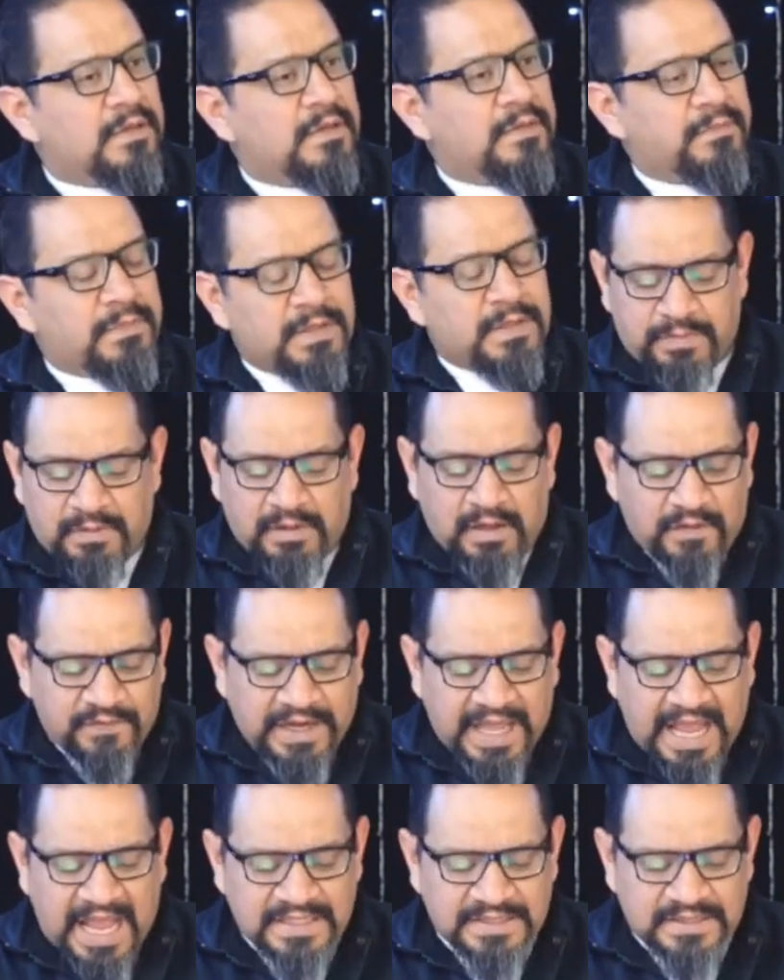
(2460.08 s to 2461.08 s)
People often
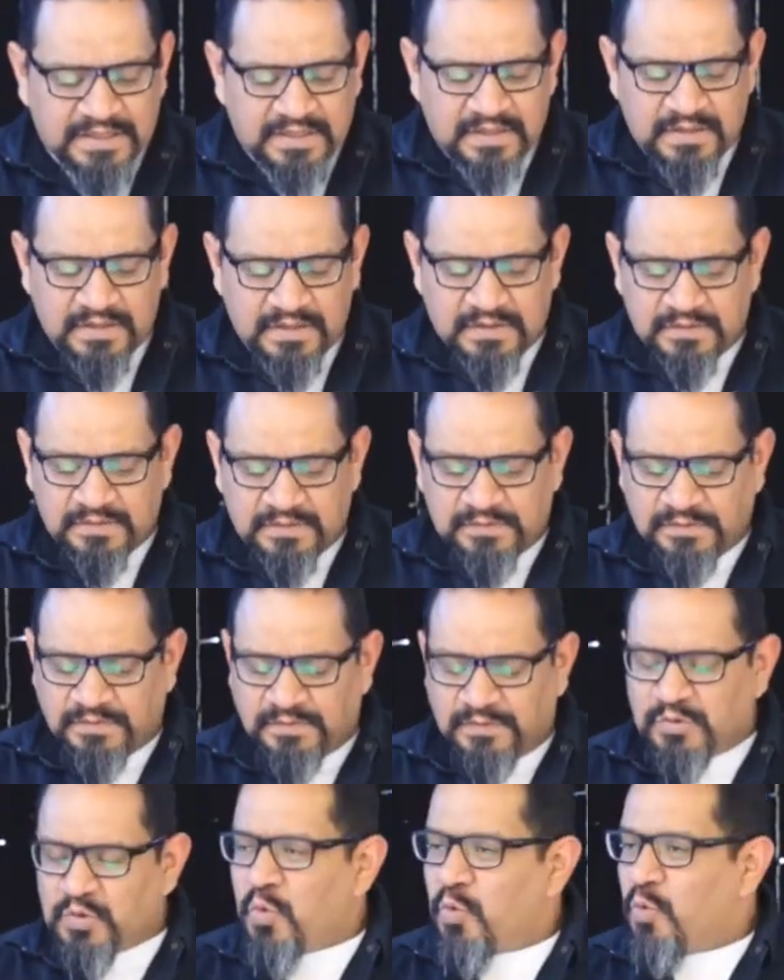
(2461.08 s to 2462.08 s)
ask,
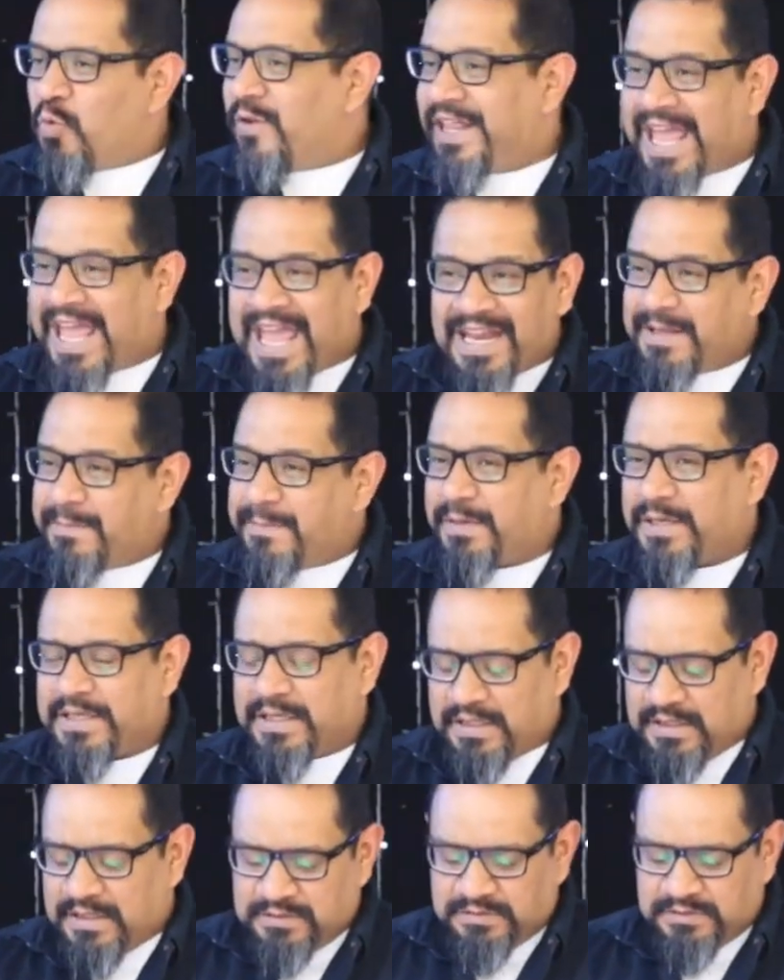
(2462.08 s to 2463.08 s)
will anybody